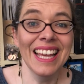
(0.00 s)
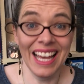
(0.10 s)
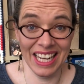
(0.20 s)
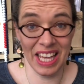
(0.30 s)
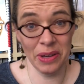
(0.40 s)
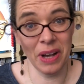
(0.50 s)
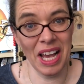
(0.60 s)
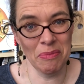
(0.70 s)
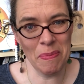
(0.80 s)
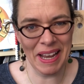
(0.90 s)
Hello,
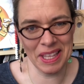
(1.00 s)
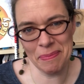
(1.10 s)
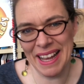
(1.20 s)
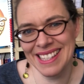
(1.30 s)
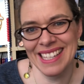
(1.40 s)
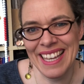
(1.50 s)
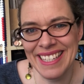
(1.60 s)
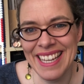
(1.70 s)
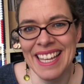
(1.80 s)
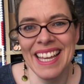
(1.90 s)
I'm Rebecca the Maths
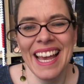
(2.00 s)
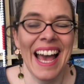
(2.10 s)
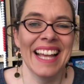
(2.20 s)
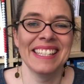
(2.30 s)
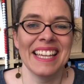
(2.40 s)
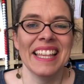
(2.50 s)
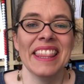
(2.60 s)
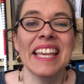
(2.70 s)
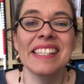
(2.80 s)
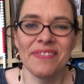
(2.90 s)
Lady and in
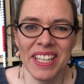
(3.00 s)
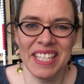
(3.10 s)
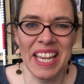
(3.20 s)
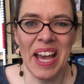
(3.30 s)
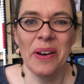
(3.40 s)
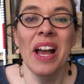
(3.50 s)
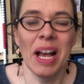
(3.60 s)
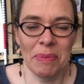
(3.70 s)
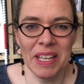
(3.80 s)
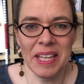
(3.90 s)
this video
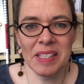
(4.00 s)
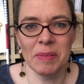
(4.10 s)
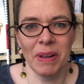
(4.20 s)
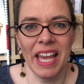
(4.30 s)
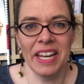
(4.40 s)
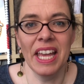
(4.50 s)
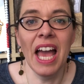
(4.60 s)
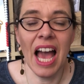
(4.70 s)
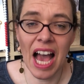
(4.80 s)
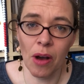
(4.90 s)
I'm going to explain
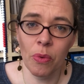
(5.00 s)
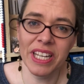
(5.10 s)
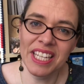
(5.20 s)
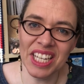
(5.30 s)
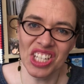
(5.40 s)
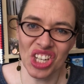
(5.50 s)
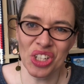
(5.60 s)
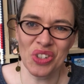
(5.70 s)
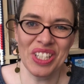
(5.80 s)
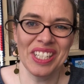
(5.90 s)
how we teach
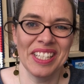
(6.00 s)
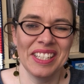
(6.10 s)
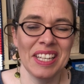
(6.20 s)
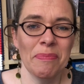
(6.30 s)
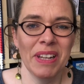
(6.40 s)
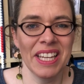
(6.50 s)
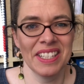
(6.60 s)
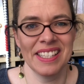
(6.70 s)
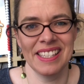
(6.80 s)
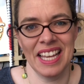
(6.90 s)
children to deeply
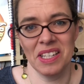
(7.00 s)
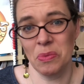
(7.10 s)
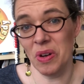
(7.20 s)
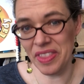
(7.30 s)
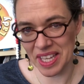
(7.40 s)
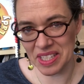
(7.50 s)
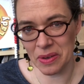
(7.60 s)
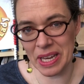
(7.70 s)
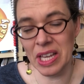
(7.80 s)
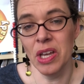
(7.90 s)
understand what they're
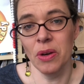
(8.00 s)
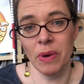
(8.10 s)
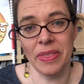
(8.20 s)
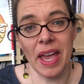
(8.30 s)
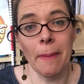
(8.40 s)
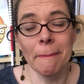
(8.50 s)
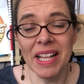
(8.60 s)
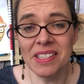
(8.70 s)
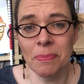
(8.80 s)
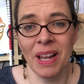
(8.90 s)
doing when they are
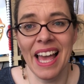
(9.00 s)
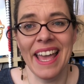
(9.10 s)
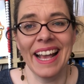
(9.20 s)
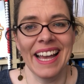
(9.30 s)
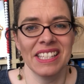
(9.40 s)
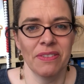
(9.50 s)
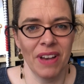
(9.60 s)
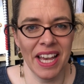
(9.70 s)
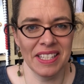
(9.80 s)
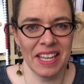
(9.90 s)
multiplying and
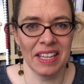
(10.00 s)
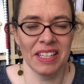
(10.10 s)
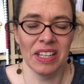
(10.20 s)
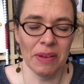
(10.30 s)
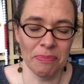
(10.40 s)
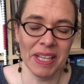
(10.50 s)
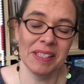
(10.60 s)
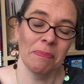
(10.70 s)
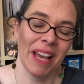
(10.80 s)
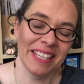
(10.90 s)
dividing
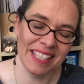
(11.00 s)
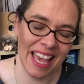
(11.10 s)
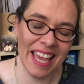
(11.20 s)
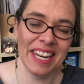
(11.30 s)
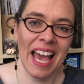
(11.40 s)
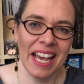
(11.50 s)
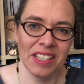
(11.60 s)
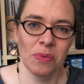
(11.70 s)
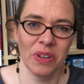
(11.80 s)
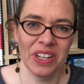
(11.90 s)
numbers by 10
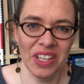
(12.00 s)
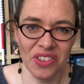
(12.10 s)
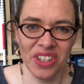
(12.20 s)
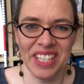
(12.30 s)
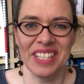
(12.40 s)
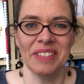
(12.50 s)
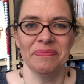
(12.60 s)
and 100.